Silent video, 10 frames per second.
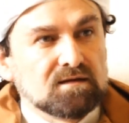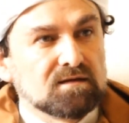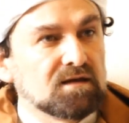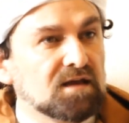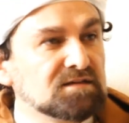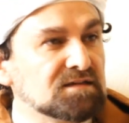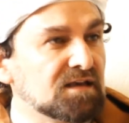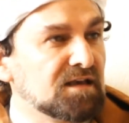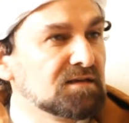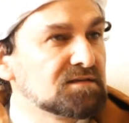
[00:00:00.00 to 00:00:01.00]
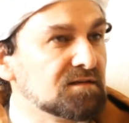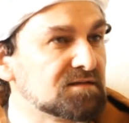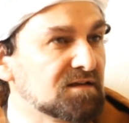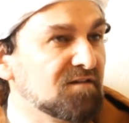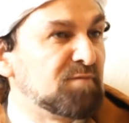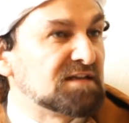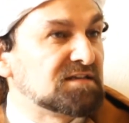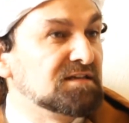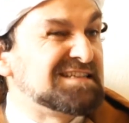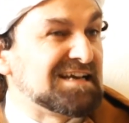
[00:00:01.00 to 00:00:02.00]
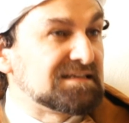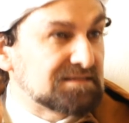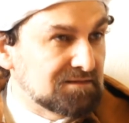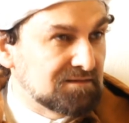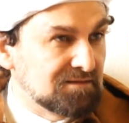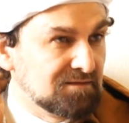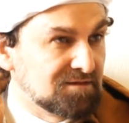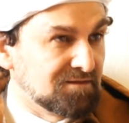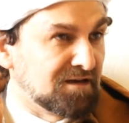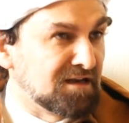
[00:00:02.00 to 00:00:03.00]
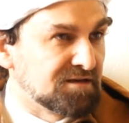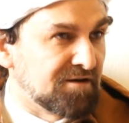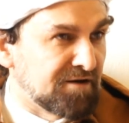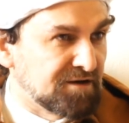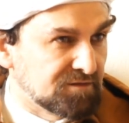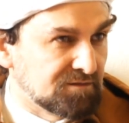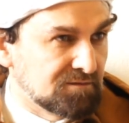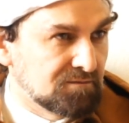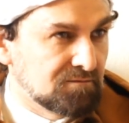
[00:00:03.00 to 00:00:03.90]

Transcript: uh, entertains itself passing debt to the next generation,